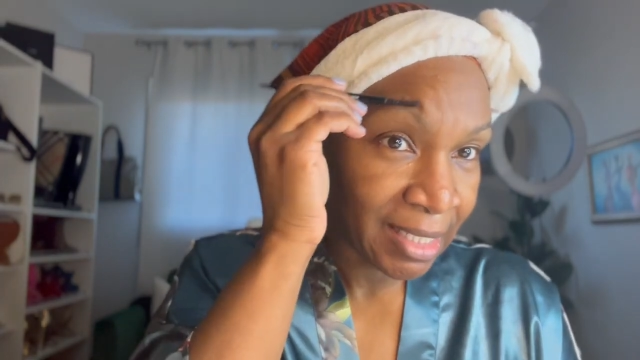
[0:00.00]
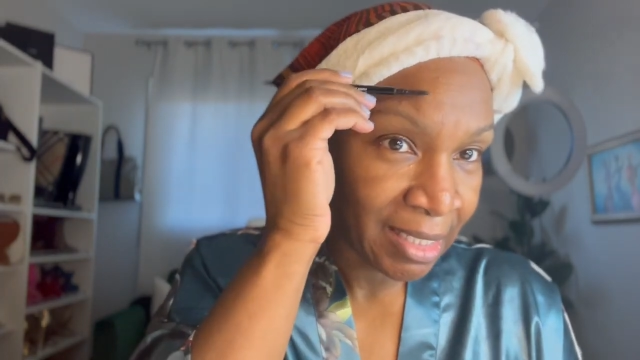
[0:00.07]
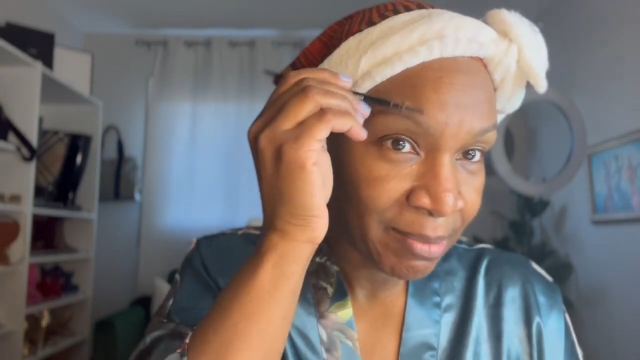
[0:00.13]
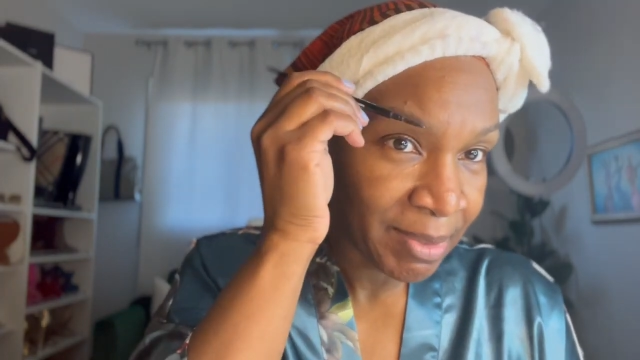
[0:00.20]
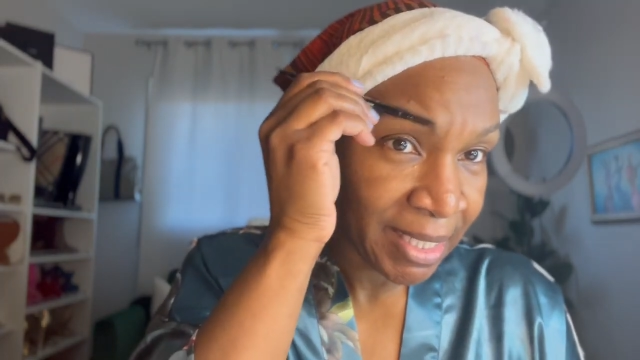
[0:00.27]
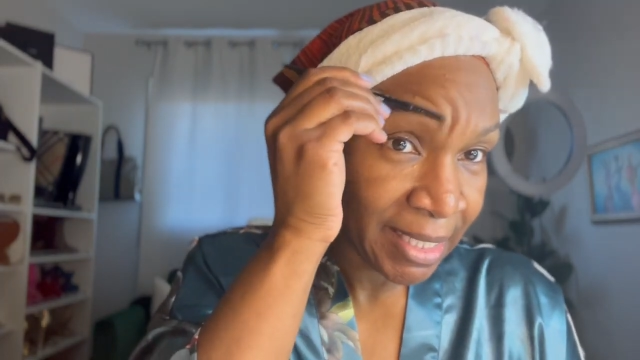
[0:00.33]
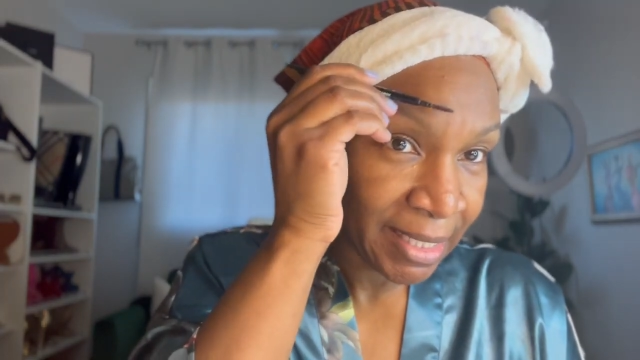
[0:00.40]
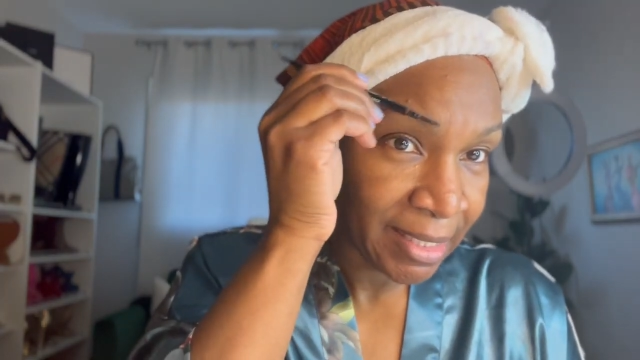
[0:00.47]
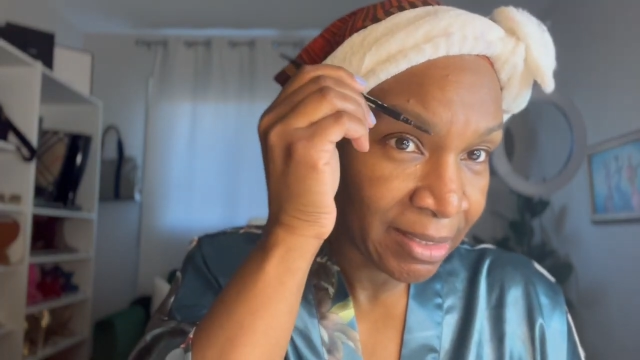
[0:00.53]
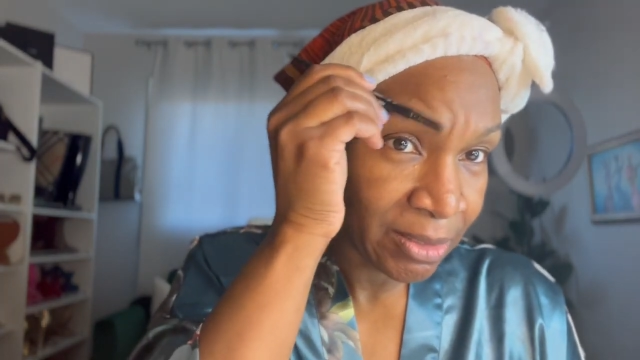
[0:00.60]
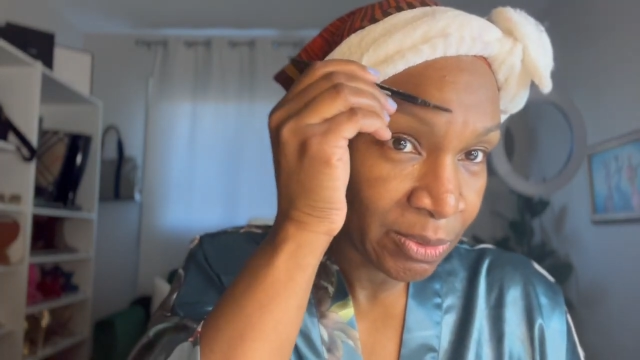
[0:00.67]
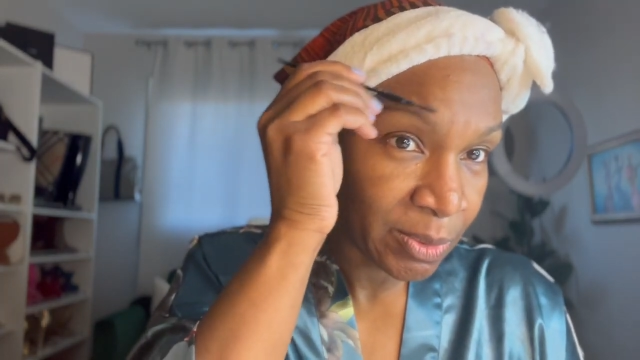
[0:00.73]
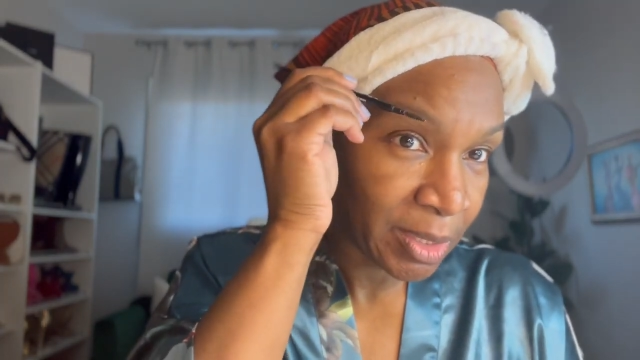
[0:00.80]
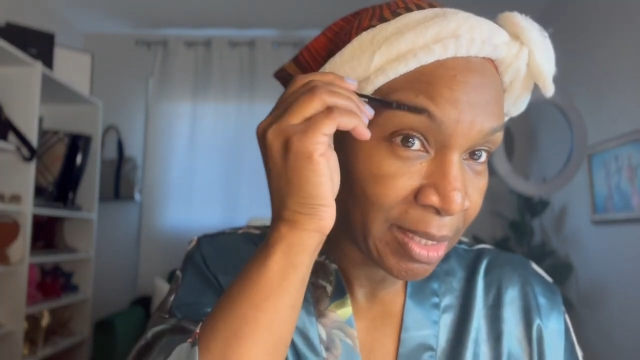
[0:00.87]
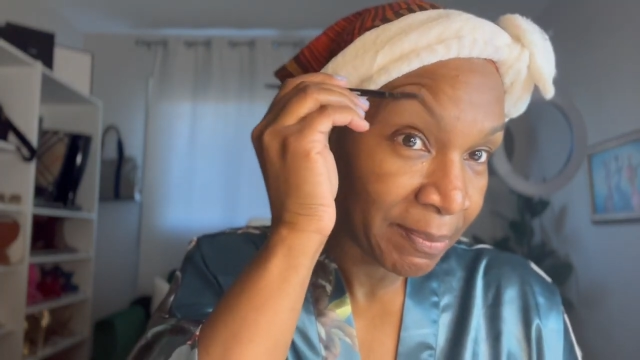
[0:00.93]
Anybody can
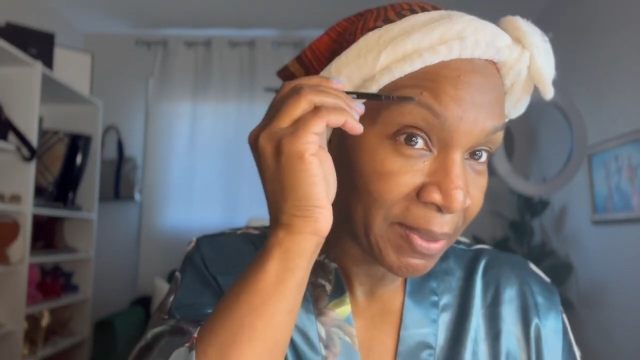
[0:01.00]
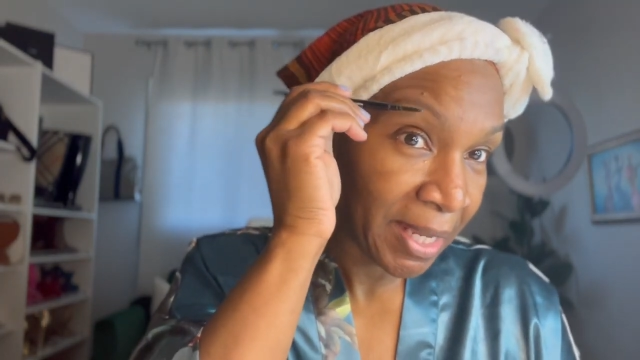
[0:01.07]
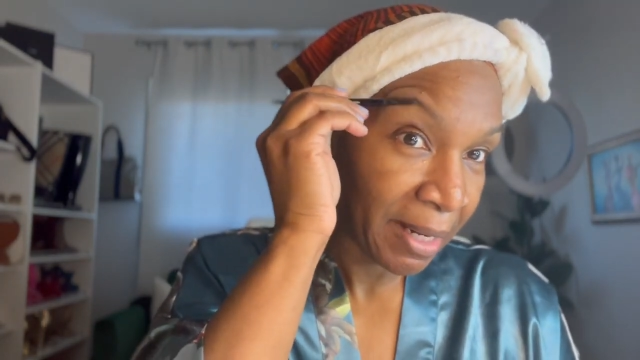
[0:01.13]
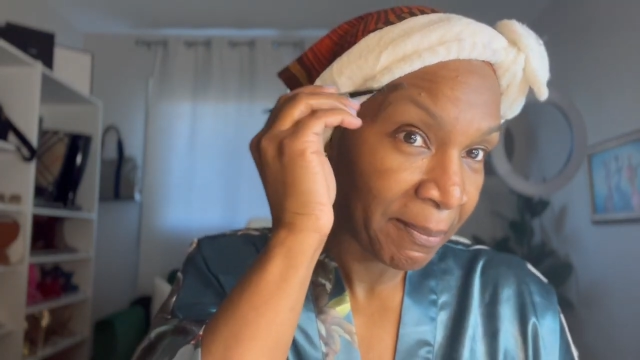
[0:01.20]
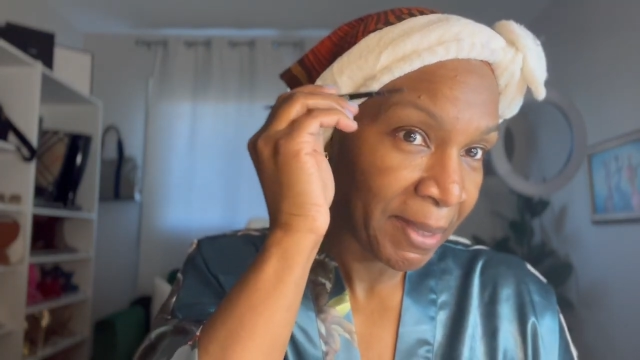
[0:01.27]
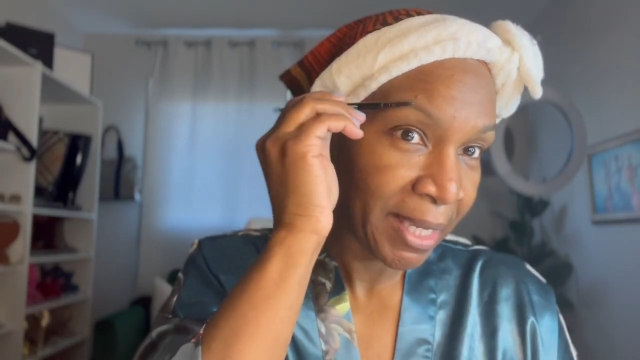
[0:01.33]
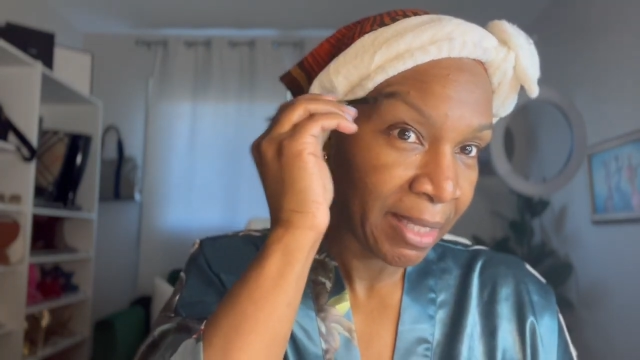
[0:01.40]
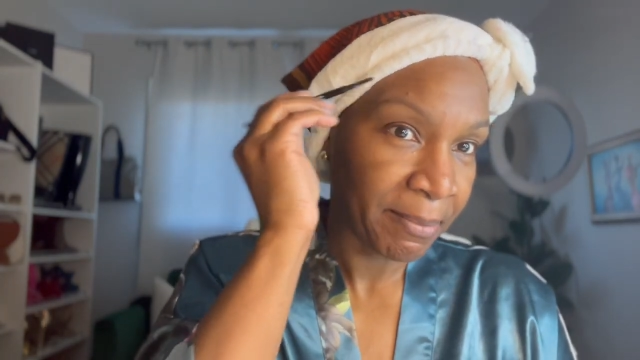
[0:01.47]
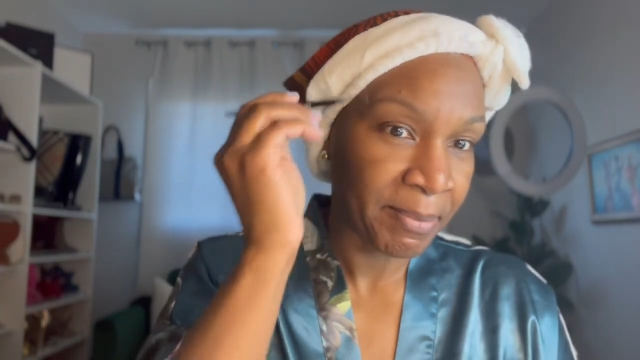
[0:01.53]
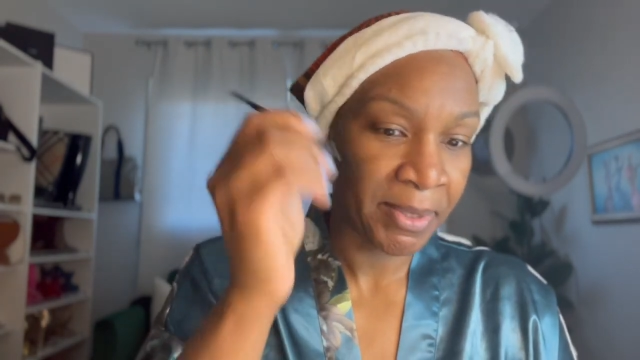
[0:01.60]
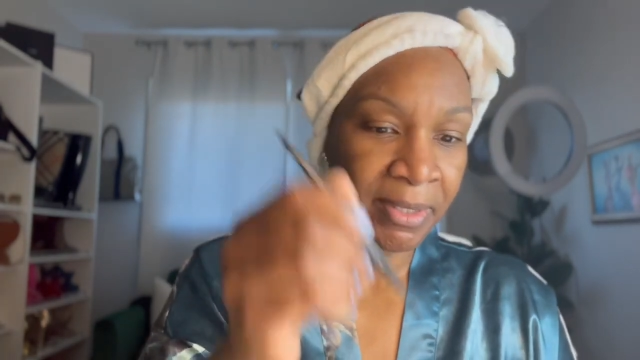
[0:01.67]
do it. I'm not a makeup